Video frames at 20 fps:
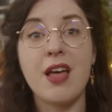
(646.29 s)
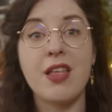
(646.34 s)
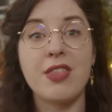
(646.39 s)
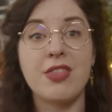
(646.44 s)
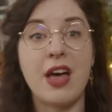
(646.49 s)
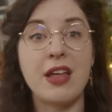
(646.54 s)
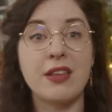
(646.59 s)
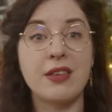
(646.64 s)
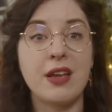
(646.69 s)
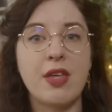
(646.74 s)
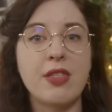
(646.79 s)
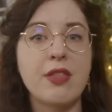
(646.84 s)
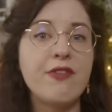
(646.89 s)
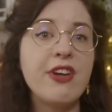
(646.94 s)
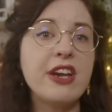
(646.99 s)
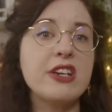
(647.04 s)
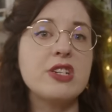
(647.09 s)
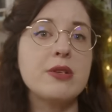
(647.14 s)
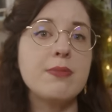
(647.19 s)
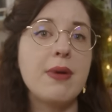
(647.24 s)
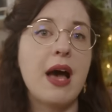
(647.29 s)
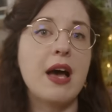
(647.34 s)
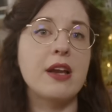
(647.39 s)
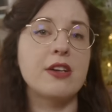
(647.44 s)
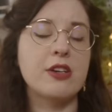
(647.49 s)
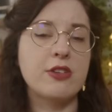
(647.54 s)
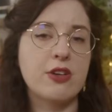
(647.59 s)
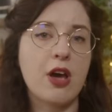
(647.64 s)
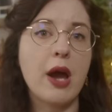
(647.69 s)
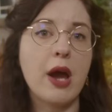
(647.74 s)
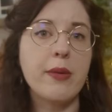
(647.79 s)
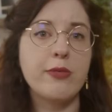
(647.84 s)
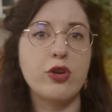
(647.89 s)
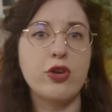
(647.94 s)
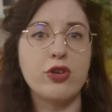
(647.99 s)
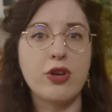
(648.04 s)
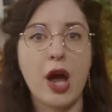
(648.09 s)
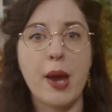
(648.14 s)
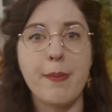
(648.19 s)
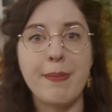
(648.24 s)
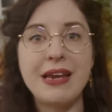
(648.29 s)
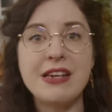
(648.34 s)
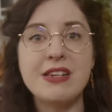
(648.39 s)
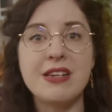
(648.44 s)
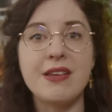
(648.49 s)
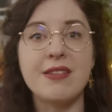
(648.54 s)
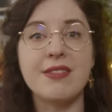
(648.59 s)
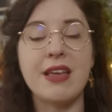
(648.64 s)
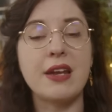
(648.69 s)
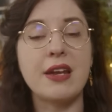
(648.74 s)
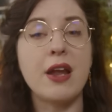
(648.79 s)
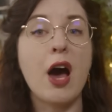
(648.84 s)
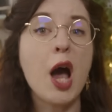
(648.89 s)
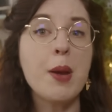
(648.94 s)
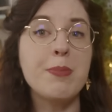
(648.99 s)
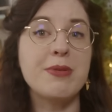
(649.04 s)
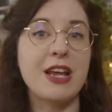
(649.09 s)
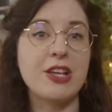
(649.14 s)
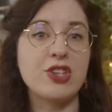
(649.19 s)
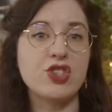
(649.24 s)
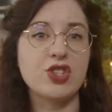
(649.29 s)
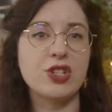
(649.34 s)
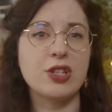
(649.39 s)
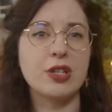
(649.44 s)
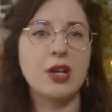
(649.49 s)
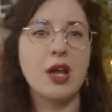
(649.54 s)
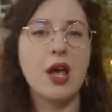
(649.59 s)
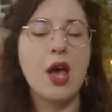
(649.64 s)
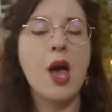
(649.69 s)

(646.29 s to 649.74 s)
that the victim had type 2 diabetes and hypertension,